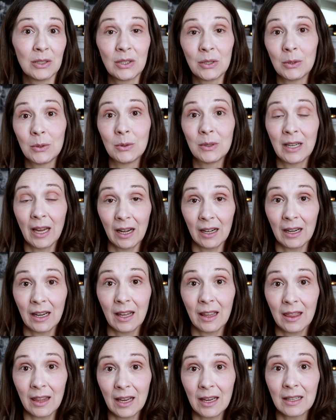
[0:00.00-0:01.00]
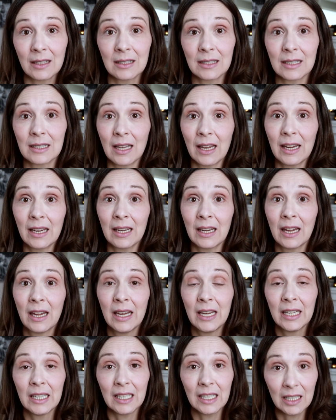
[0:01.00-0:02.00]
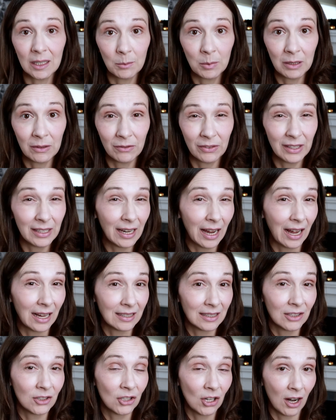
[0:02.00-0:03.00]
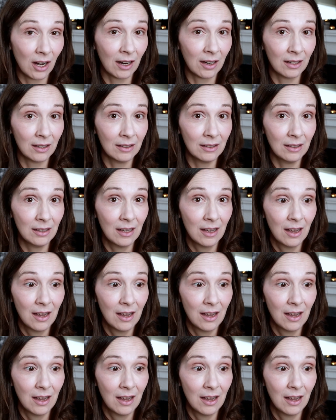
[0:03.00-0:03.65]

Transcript: to getting things like EBV as a child,